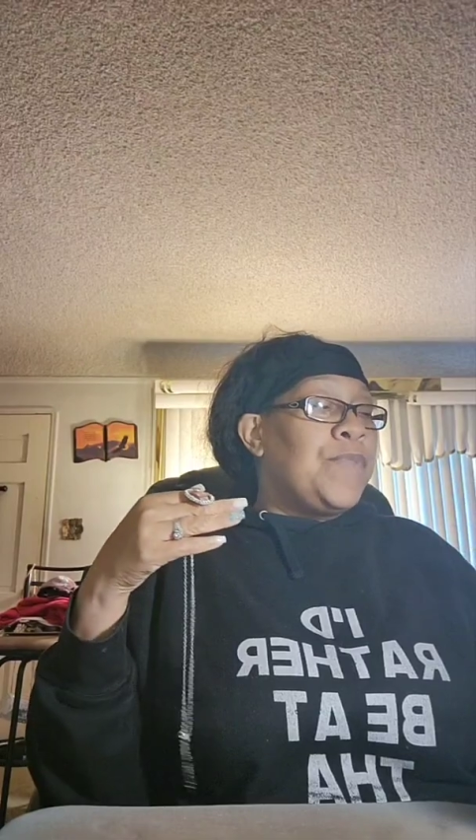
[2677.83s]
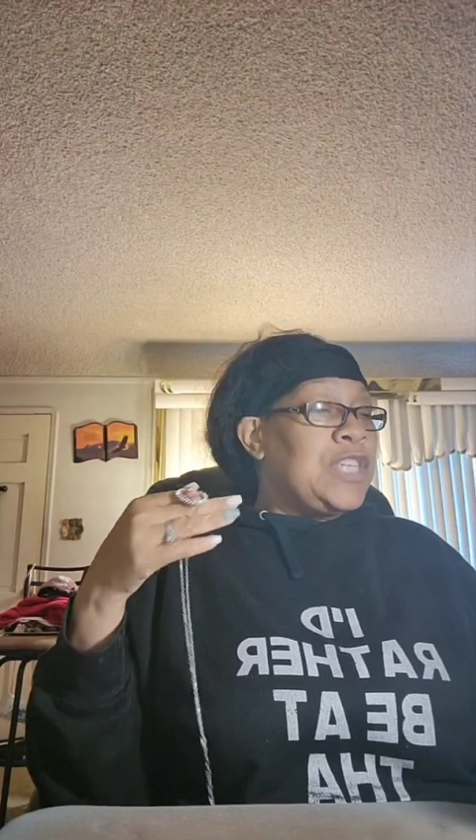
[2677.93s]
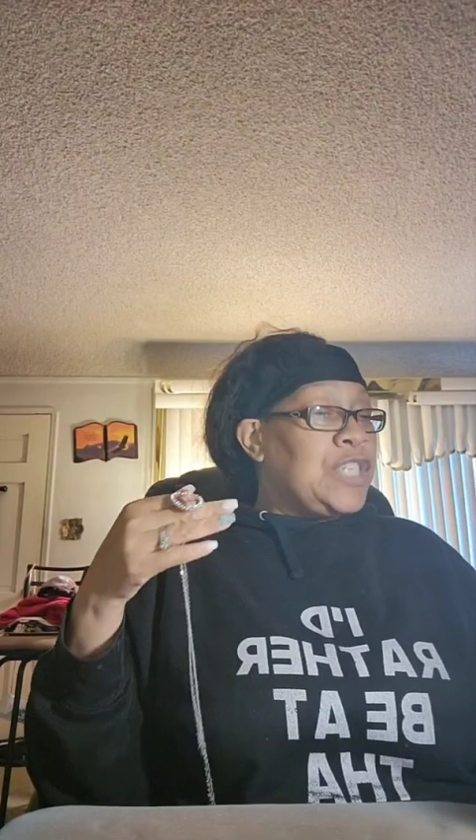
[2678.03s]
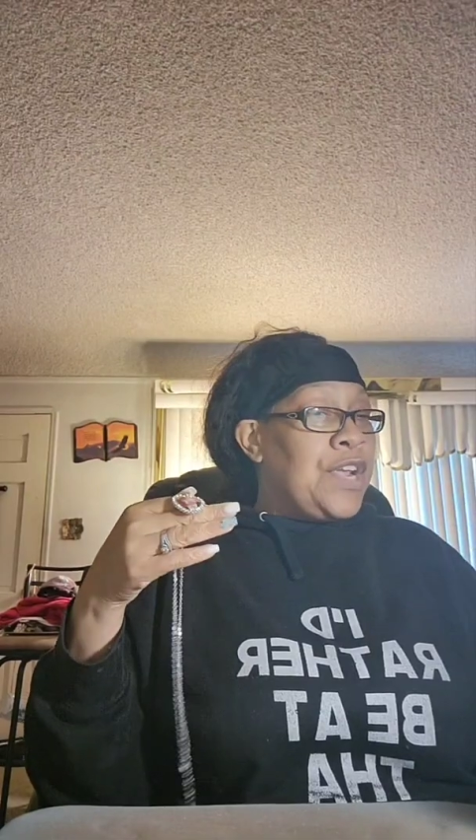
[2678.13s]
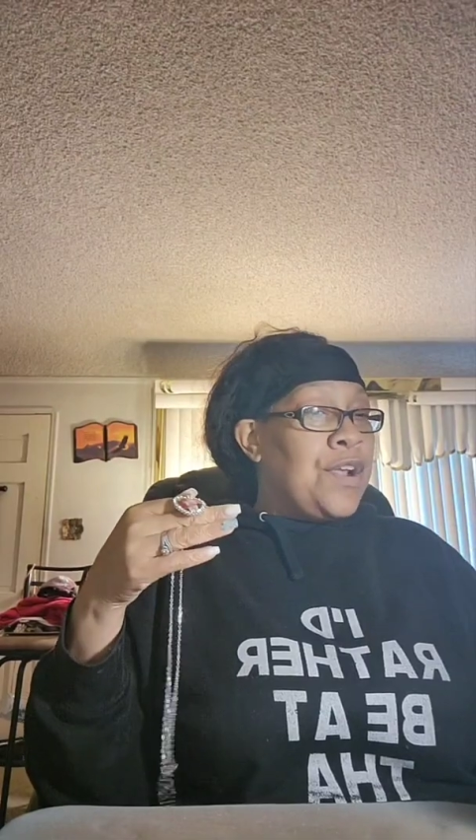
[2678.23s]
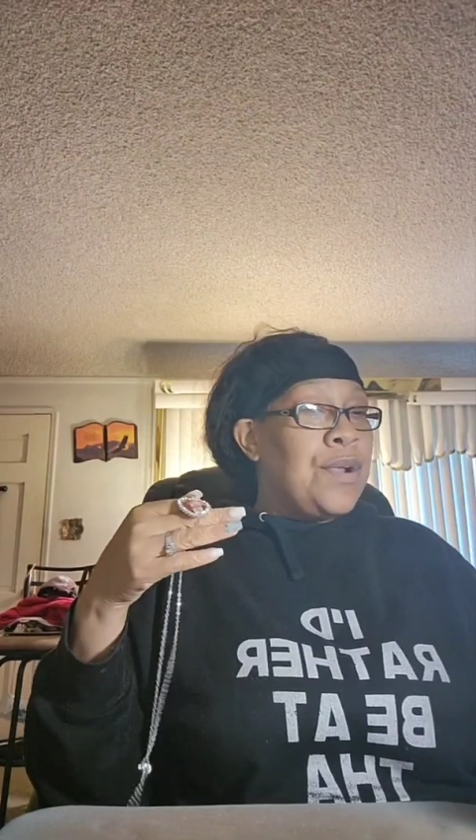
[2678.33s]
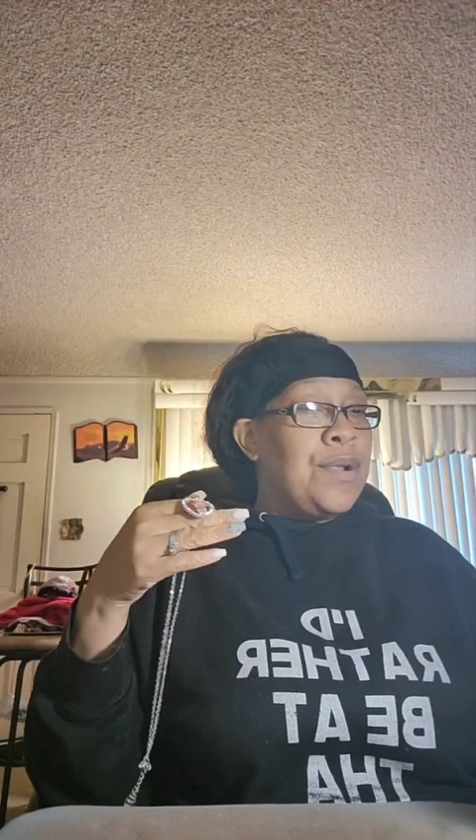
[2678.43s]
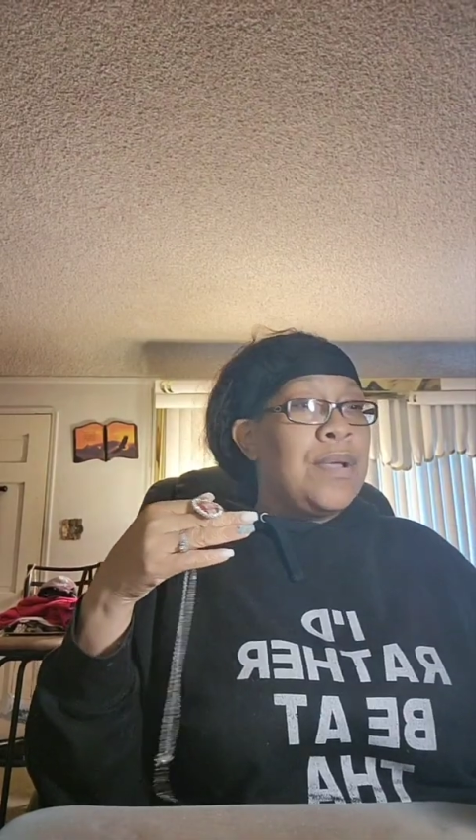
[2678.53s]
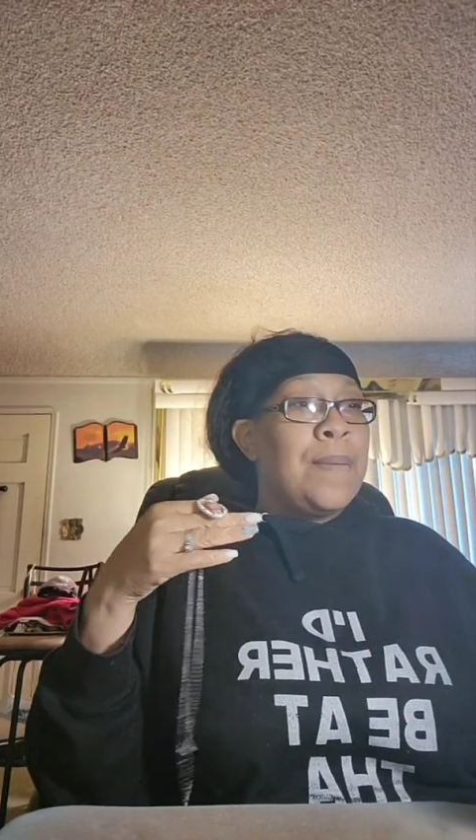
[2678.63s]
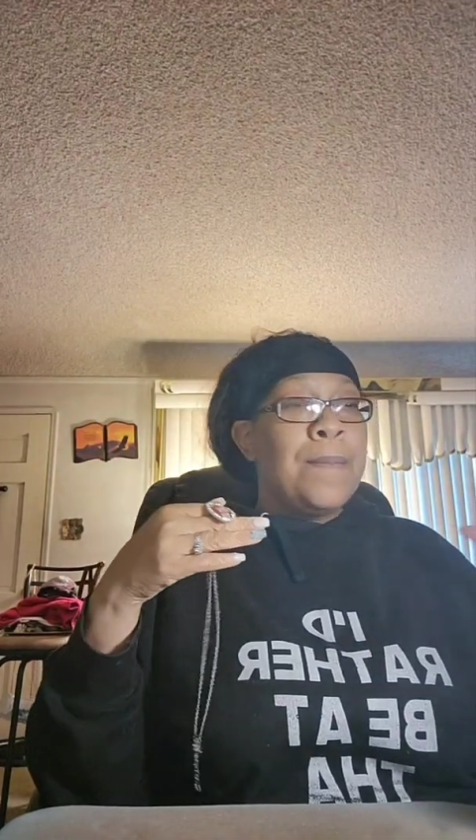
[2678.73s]

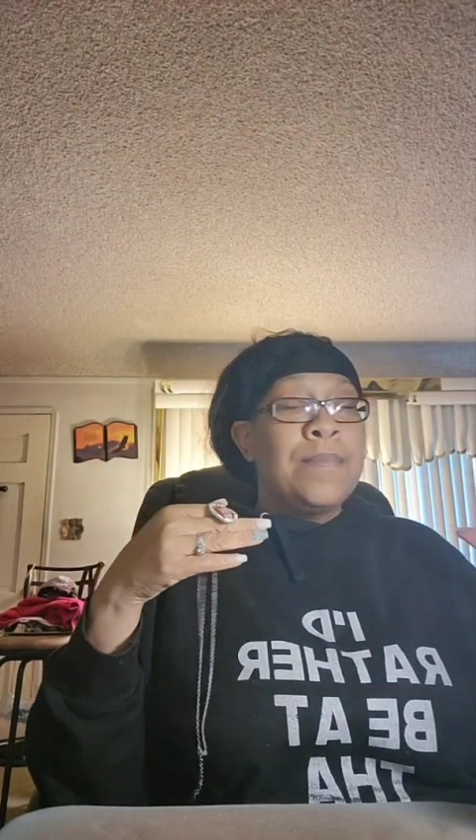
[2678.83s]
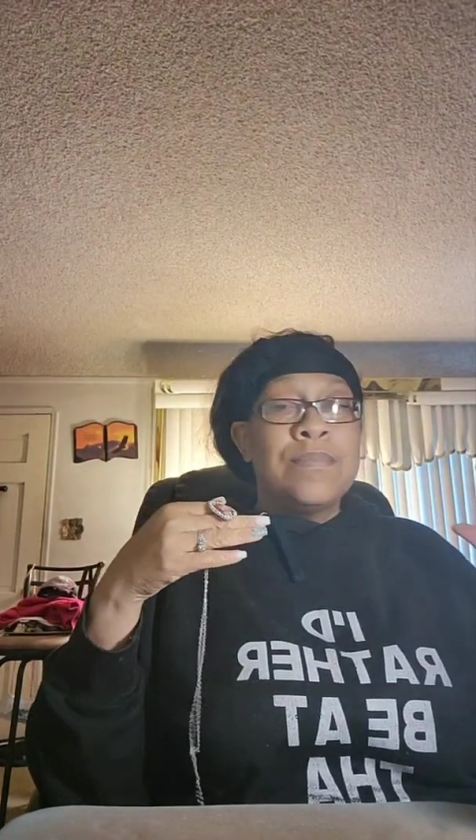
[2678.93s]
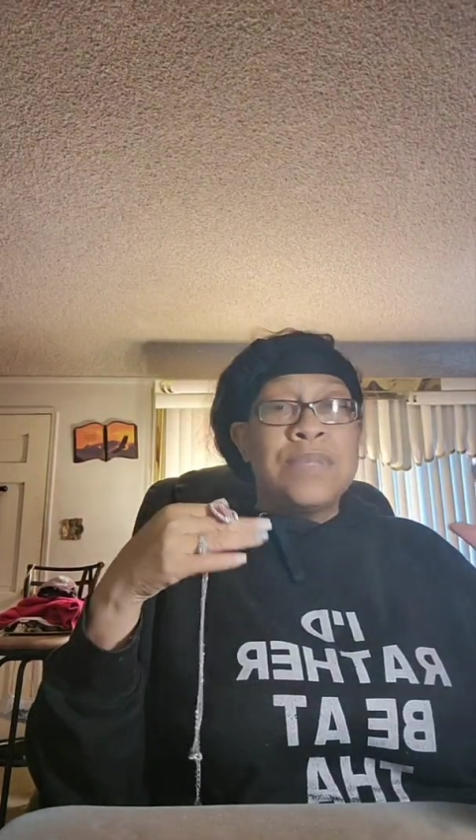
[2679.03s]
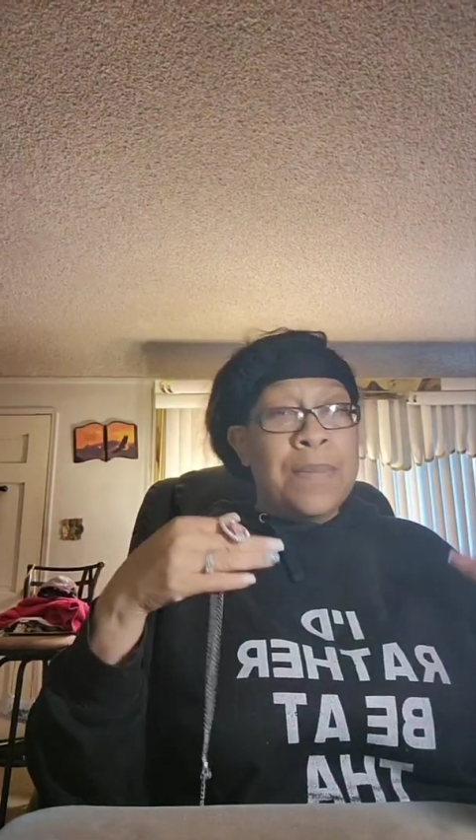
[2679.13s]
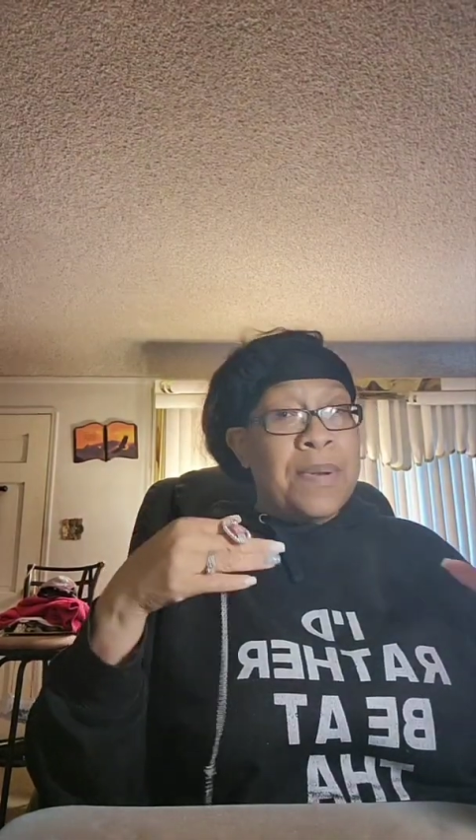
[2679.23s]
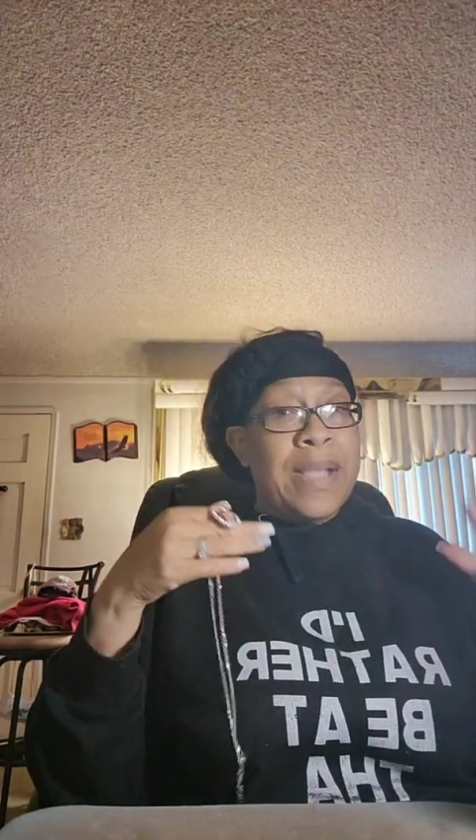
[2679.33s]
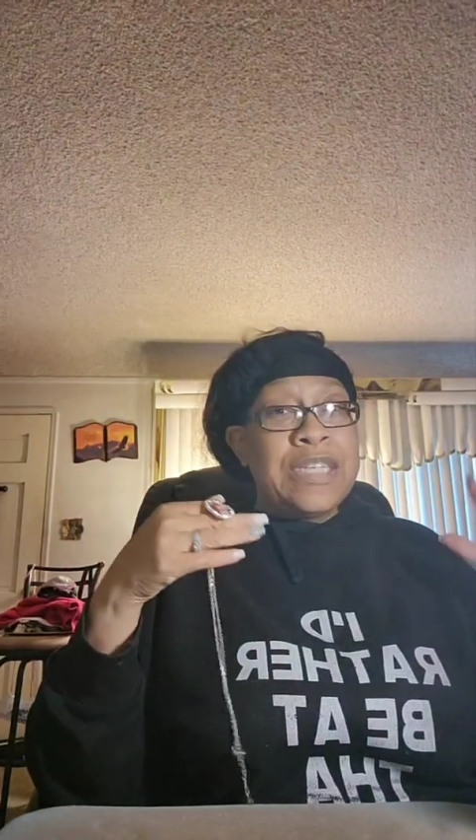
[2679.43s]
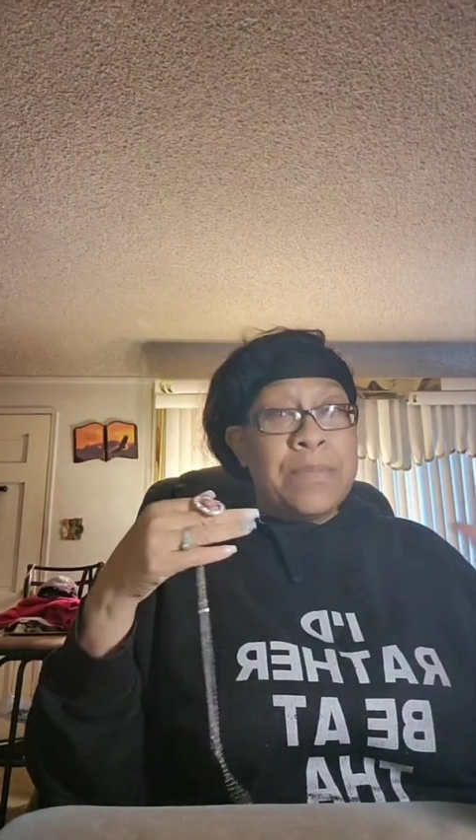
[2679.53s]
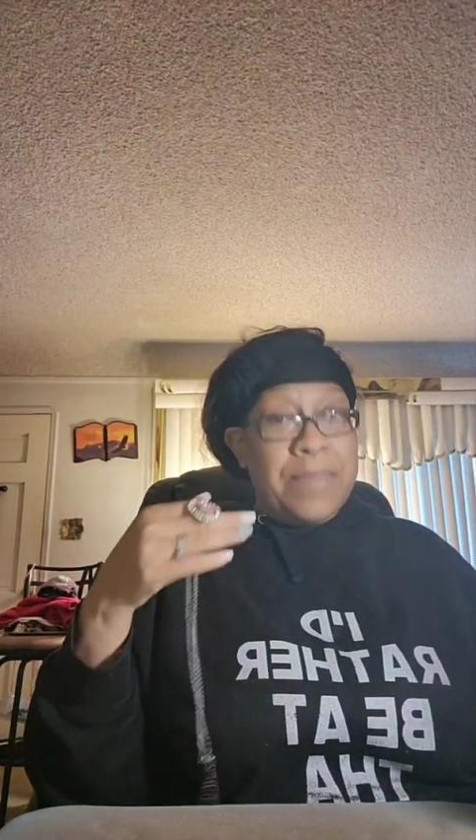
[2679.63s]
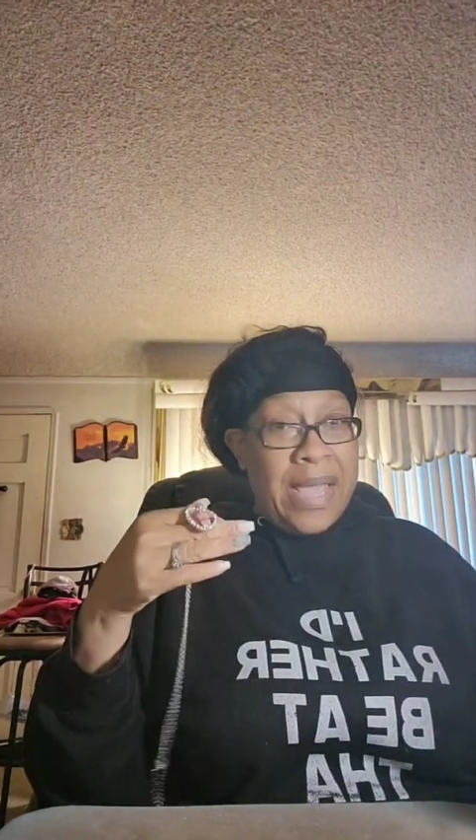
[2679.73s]
share
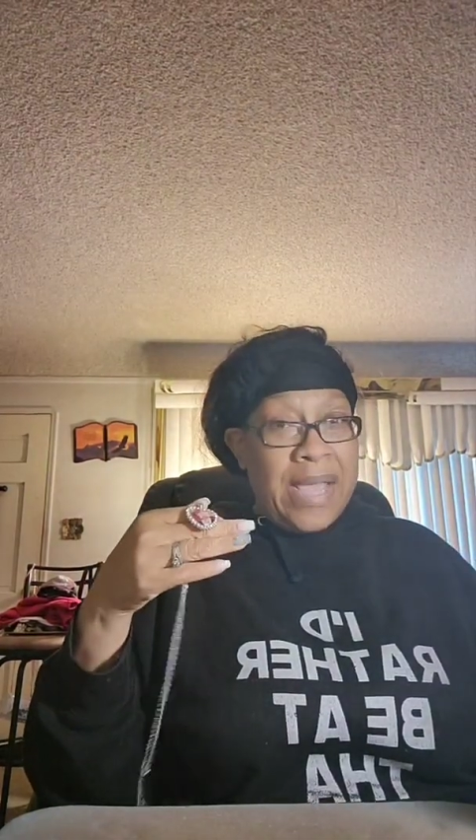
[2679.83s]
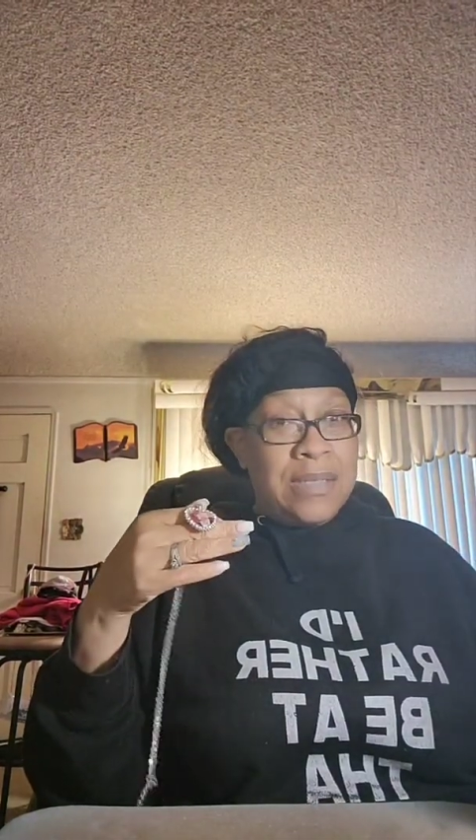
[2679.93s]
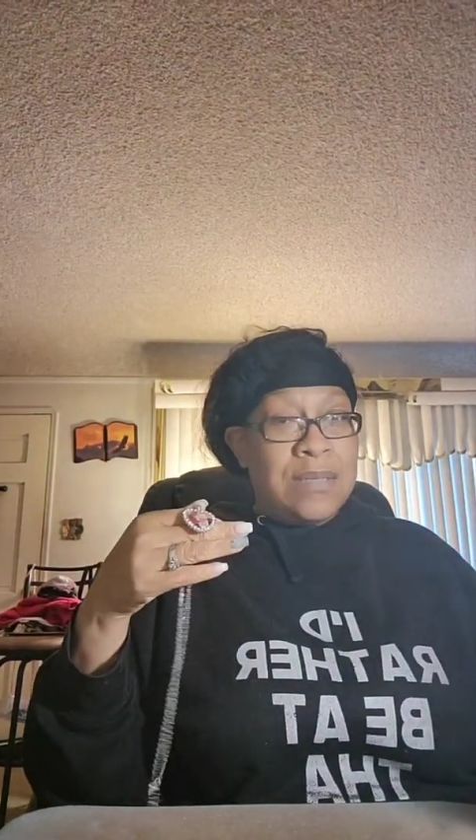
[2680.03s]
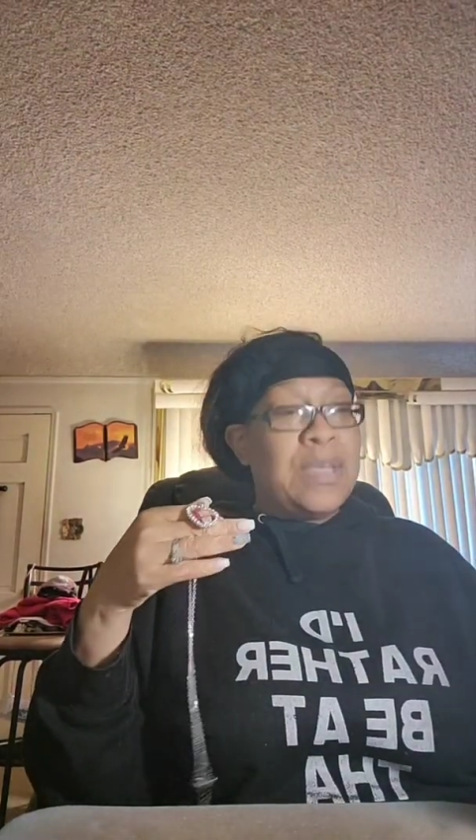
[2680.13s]
sublimation blanks,